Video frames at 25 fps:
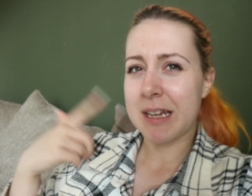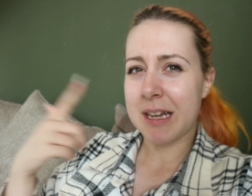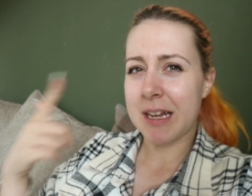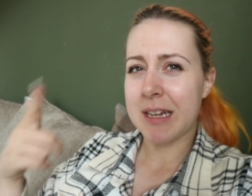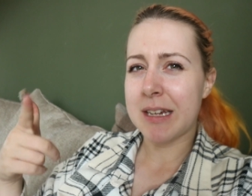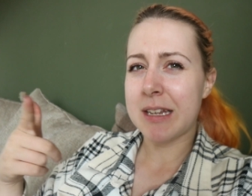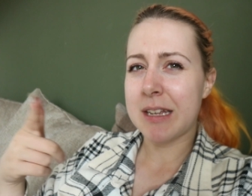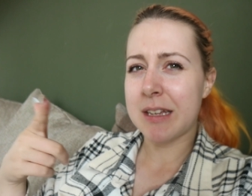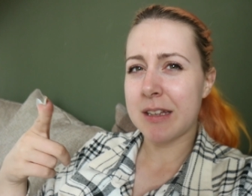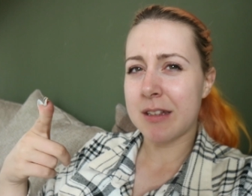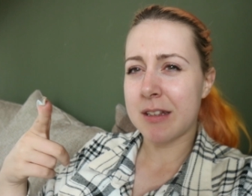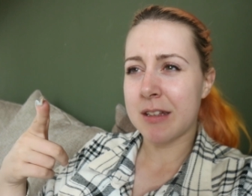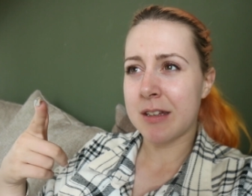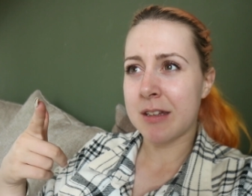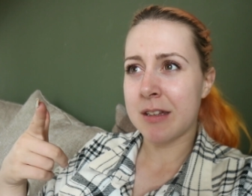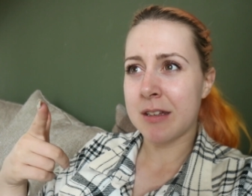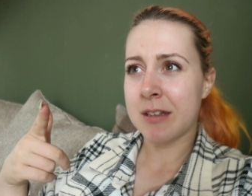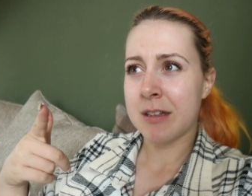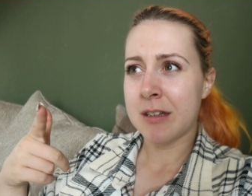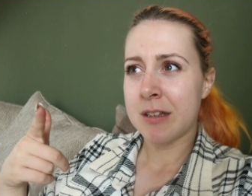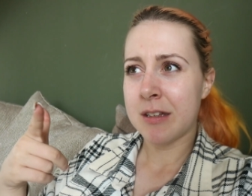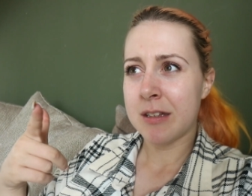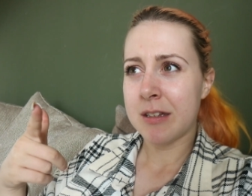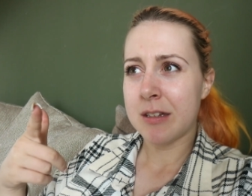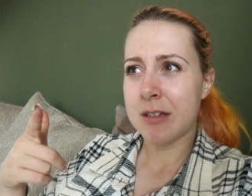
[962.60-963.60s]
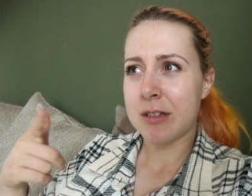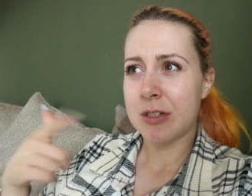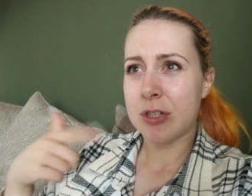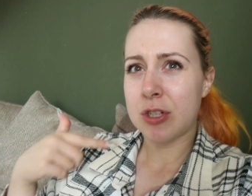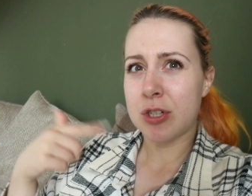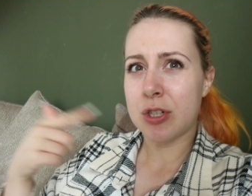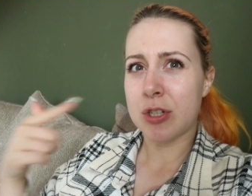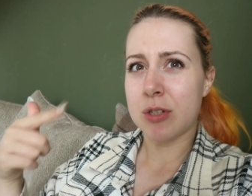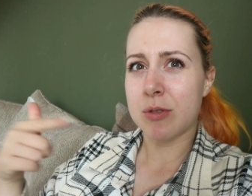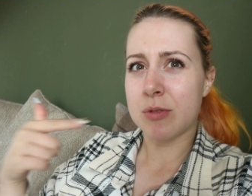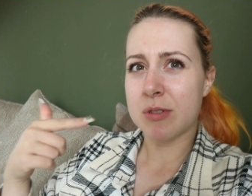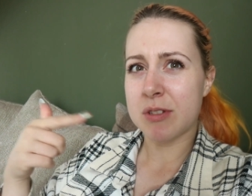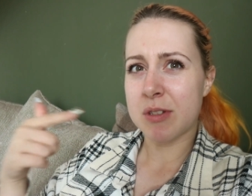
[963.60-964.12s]
like, I need to
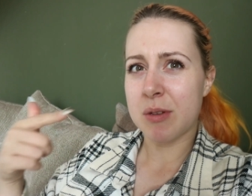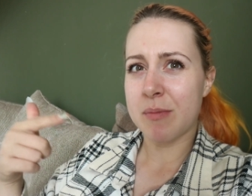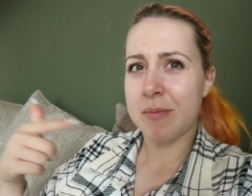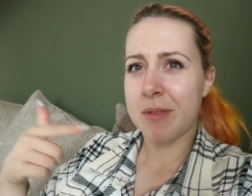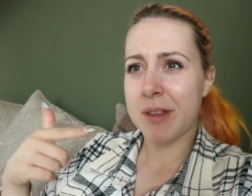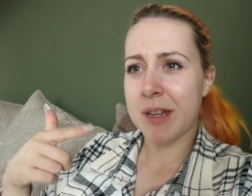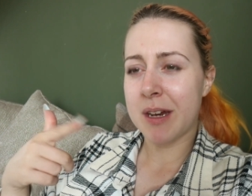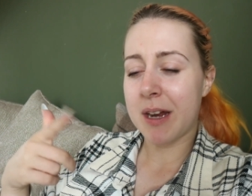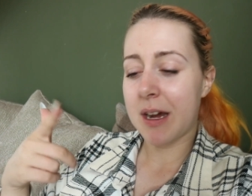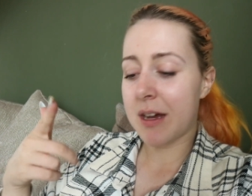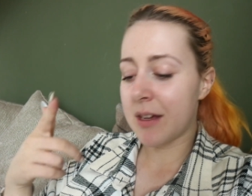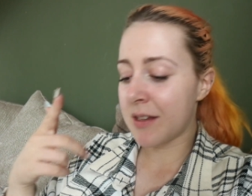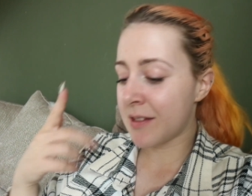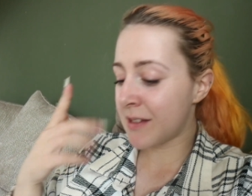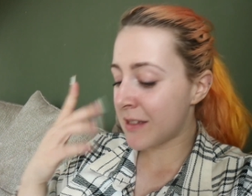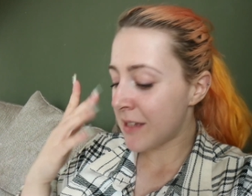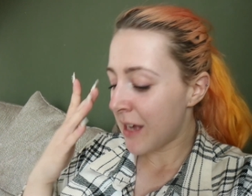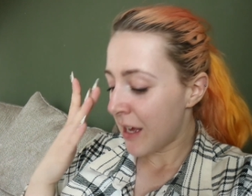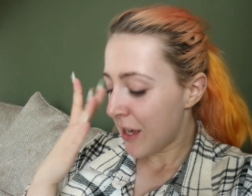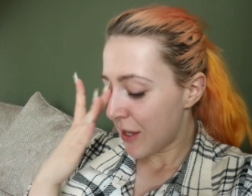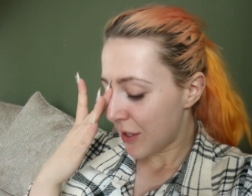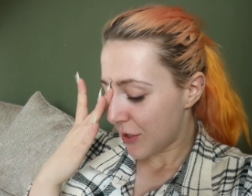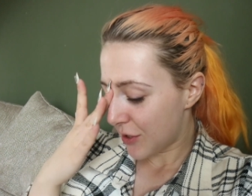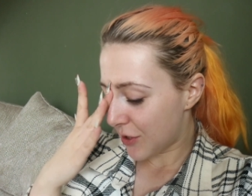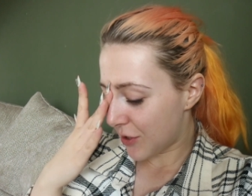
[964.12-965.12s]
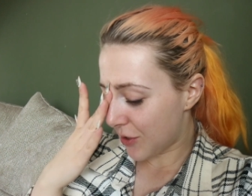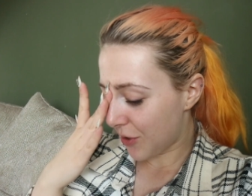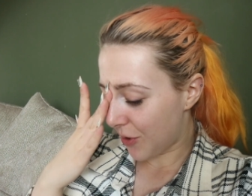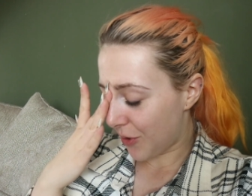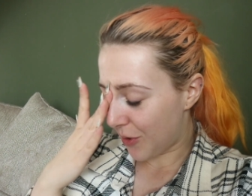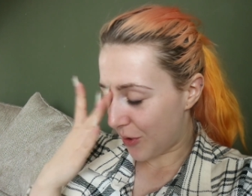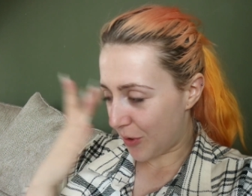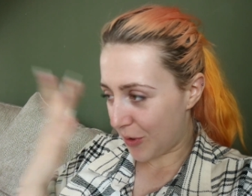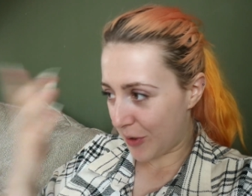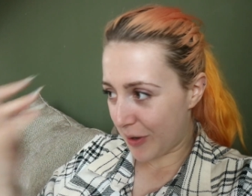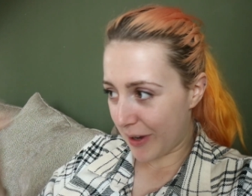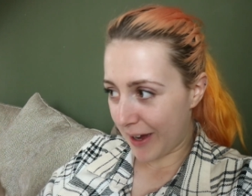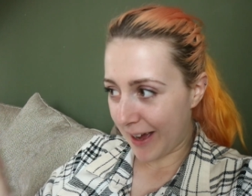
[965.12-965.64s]
do something else.
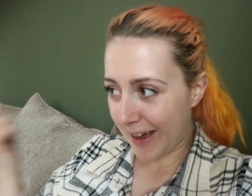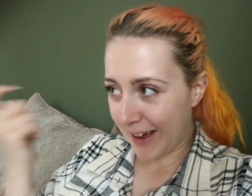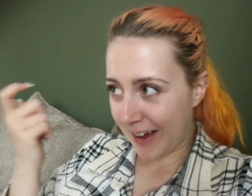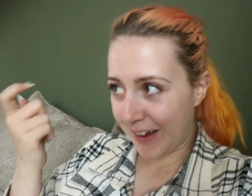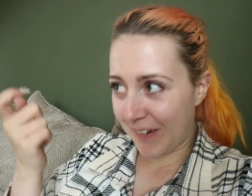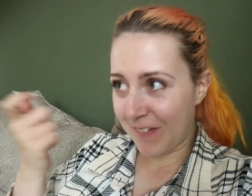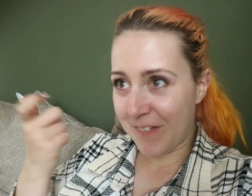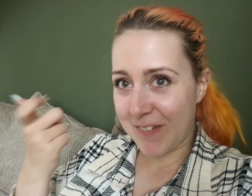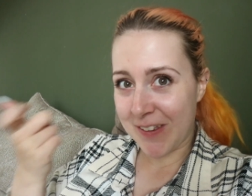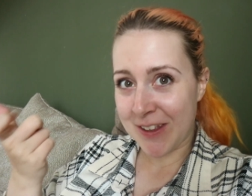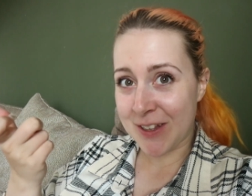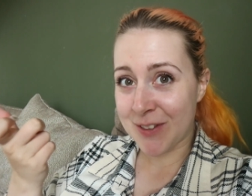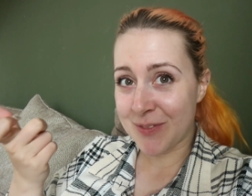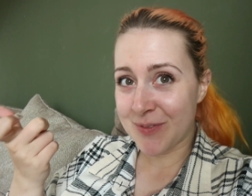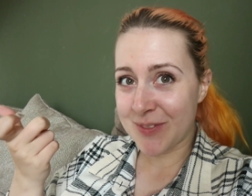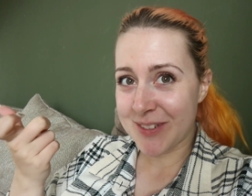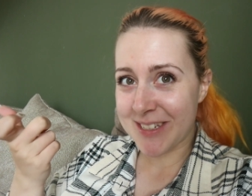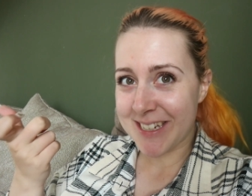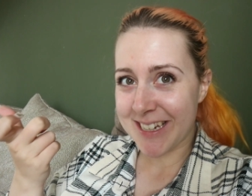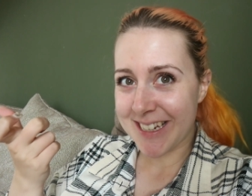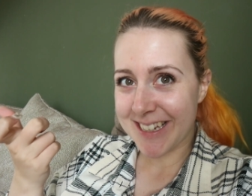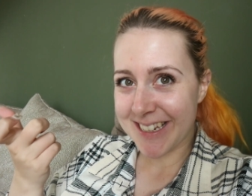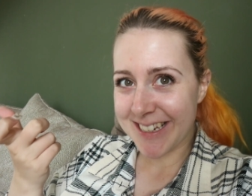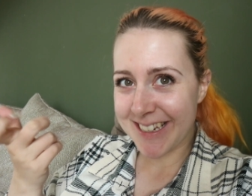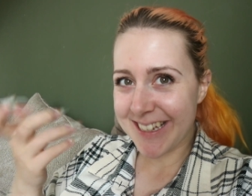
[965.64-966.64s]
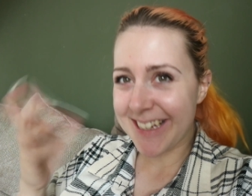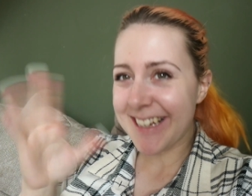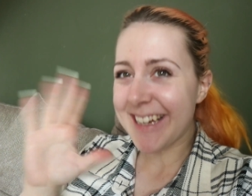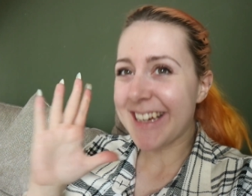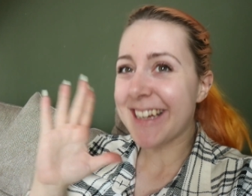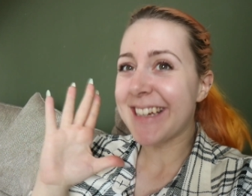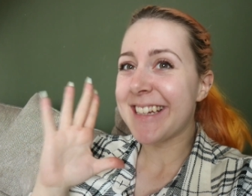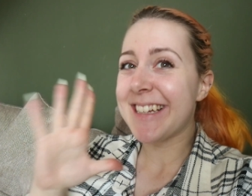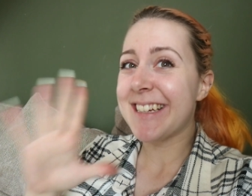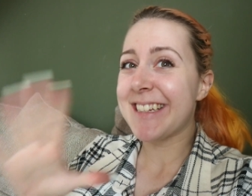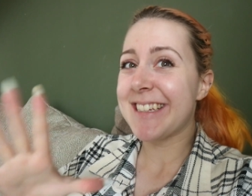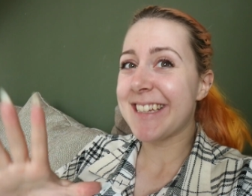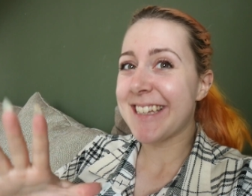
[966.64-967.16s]
So I filmed it
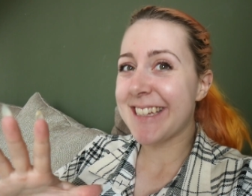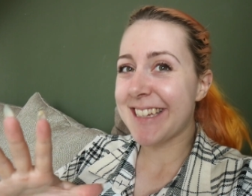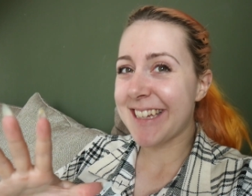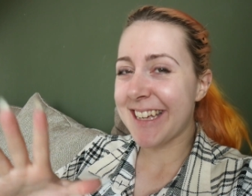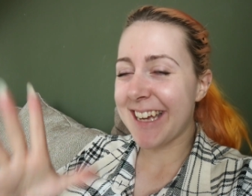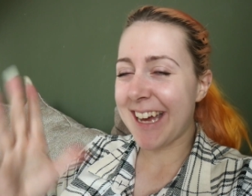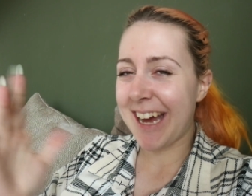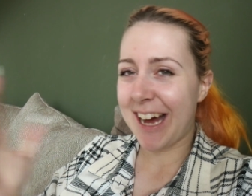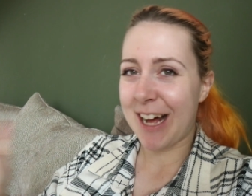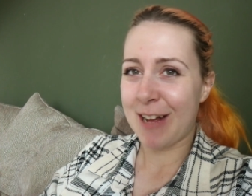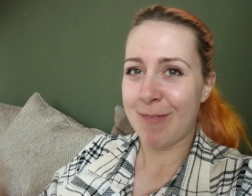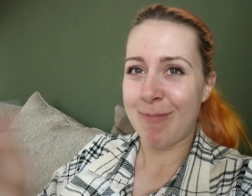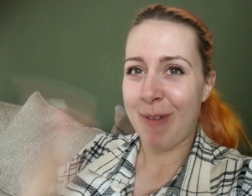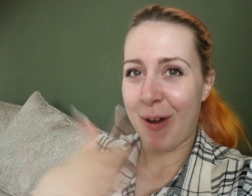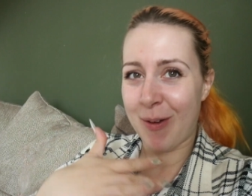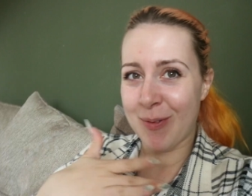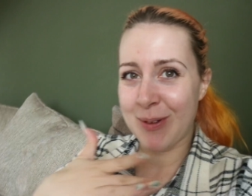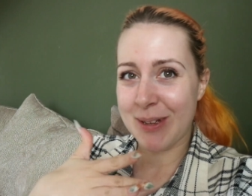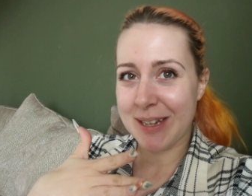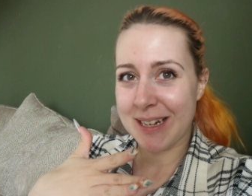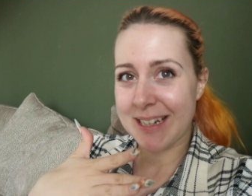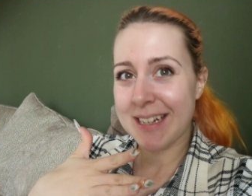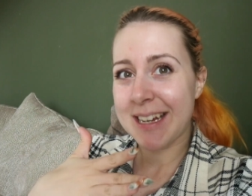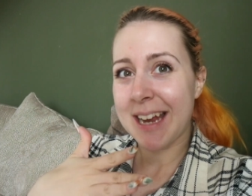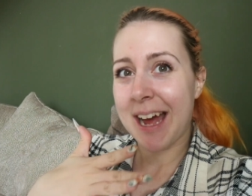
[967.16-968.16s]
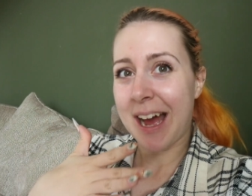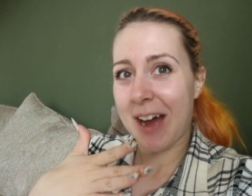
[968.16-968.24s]
and he did it. I'll pop it in